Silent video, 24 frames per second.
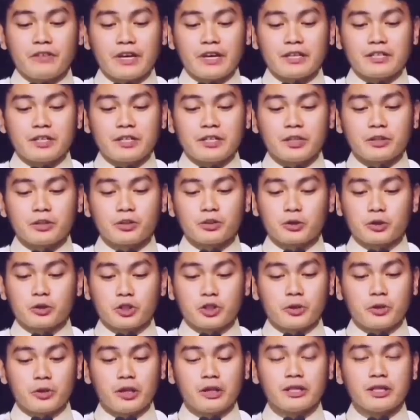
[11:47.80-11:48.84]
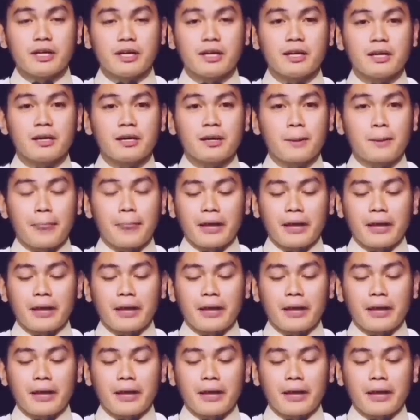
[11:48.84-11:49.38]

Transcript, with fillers: fate here to Australia